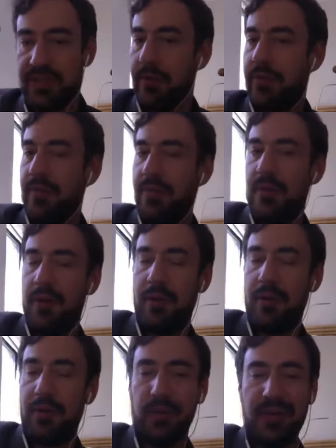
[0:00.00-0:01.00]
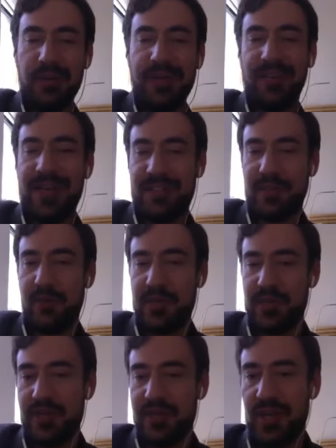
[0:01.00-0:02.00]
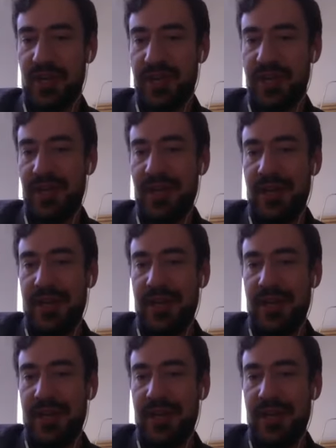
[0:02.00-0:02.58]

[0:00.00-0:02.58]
So, you know, we, we get lots of questions on